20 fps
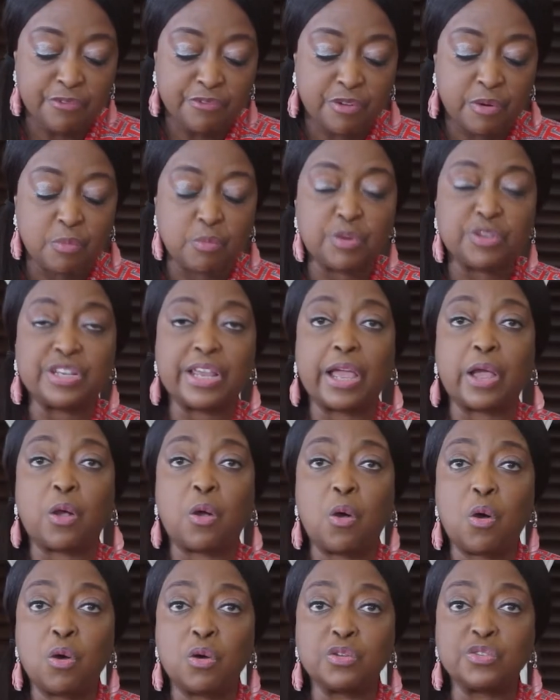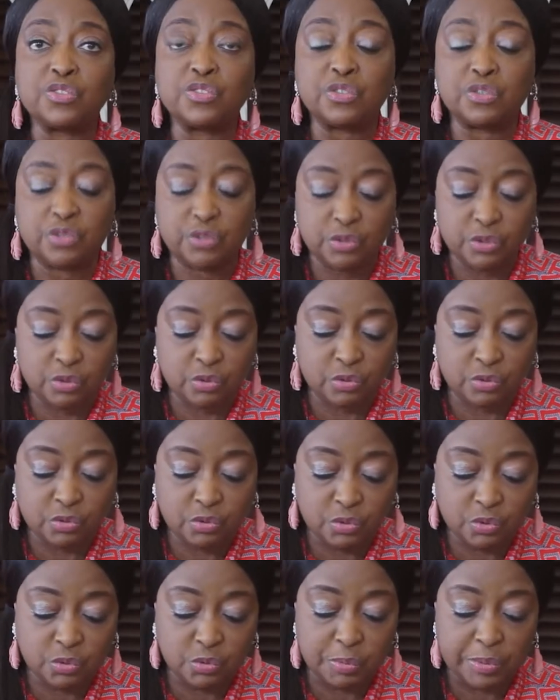from which I caused you
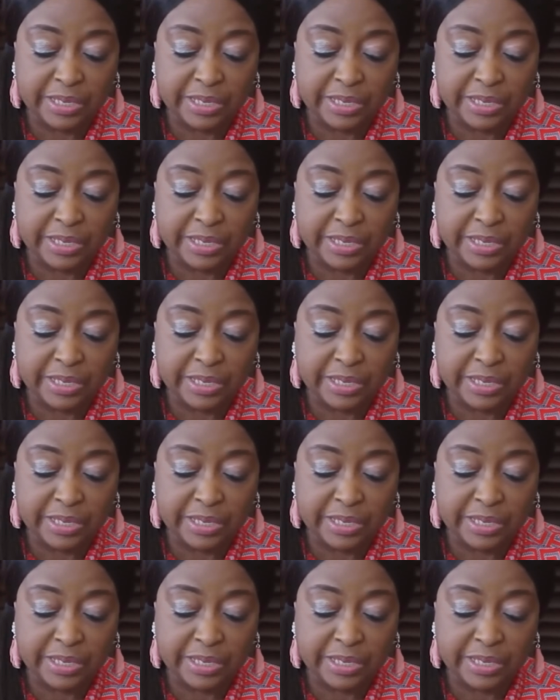to